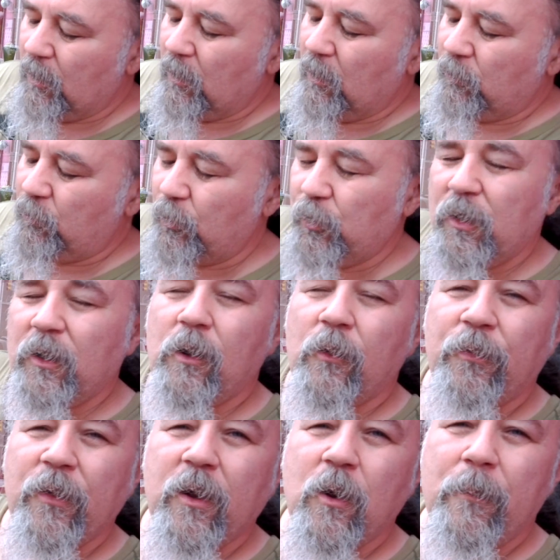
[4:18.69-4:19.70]
So you need to
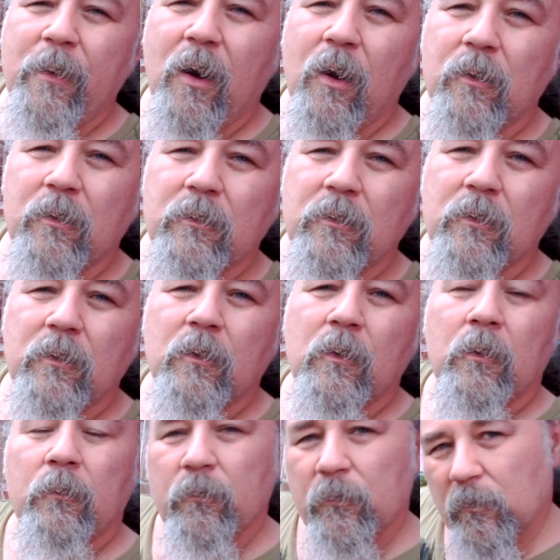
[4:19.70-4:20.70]
think about
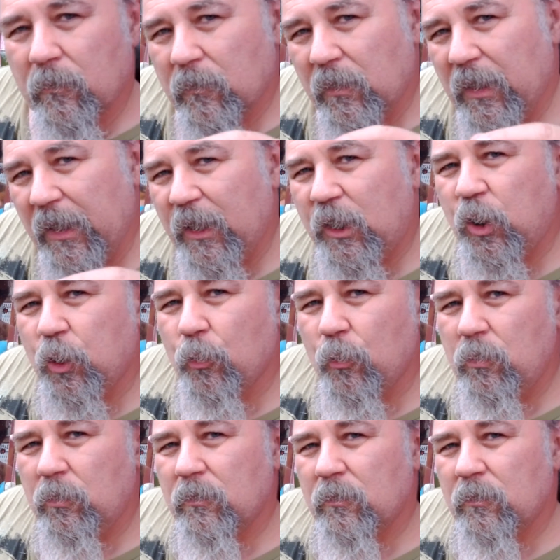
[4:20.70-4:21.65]
EQ,